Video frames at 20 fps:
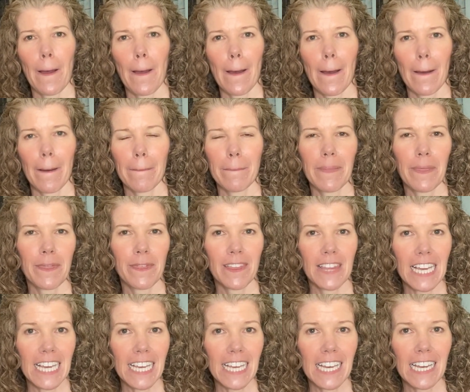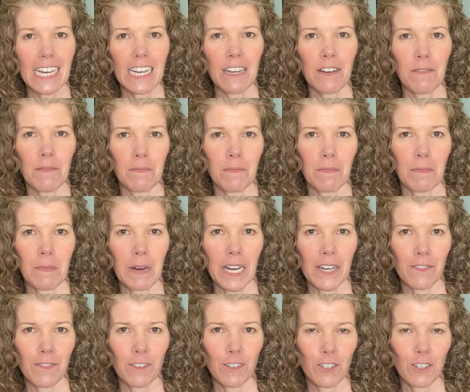I'm thinking my
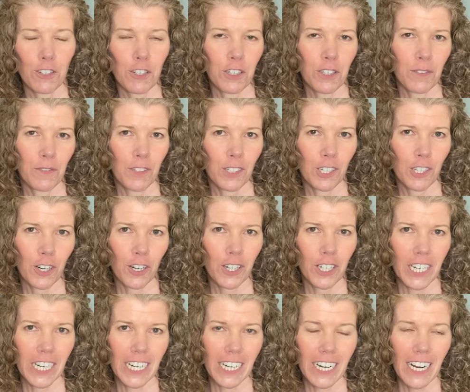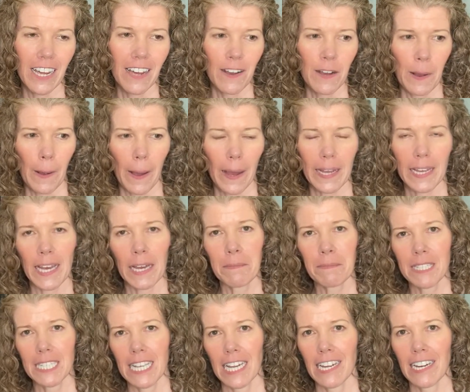version of starting, I kept
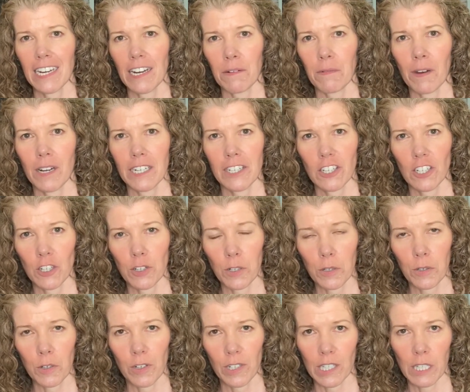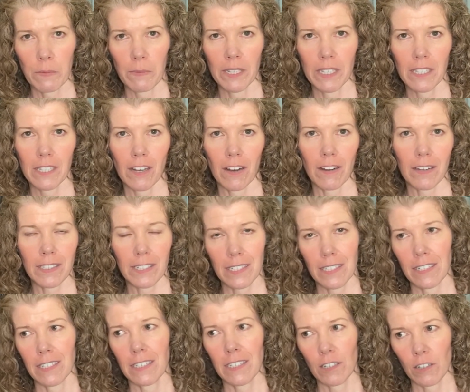saying I wanted to do Christmas socks
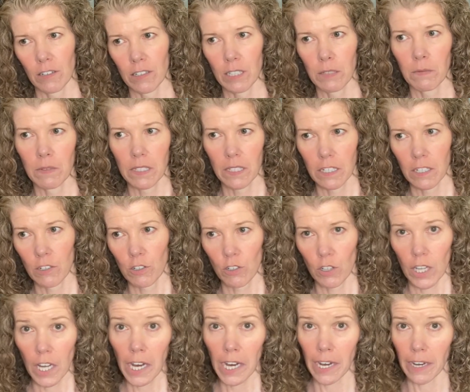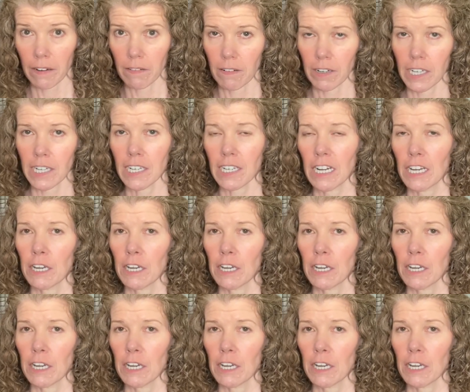because it's Christmas in July, right?